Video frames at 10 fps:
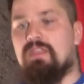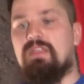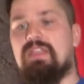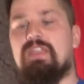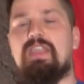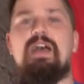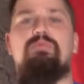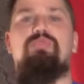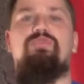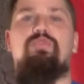it
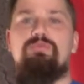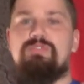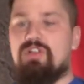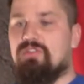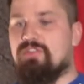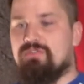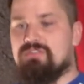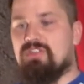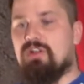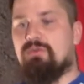outperforms all those
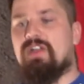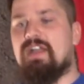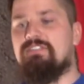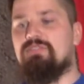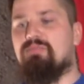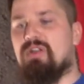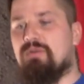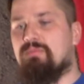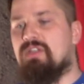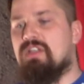along with Hydro
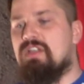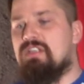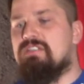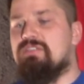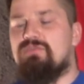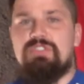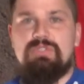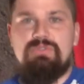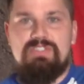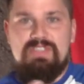Pump due to
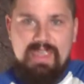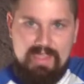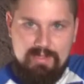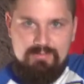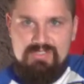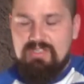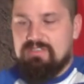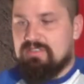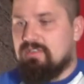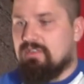Stab,
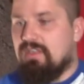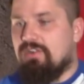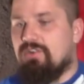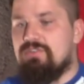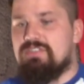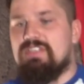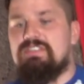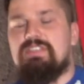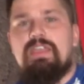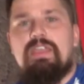since Gyarados
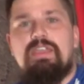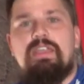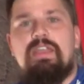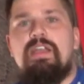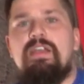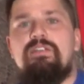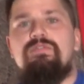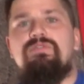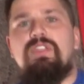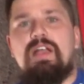is a
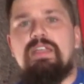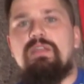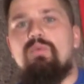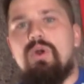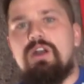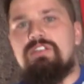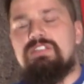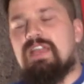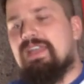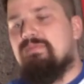flying water
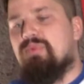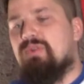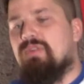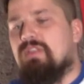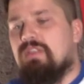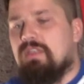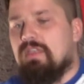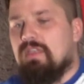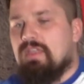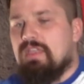type,
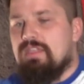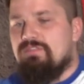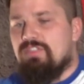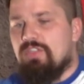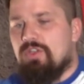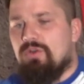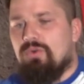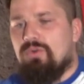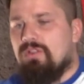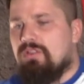even
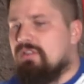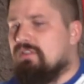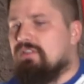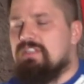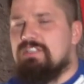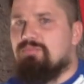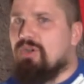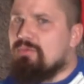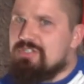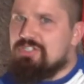though it
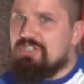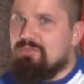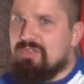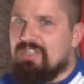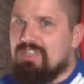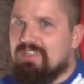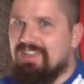probably should be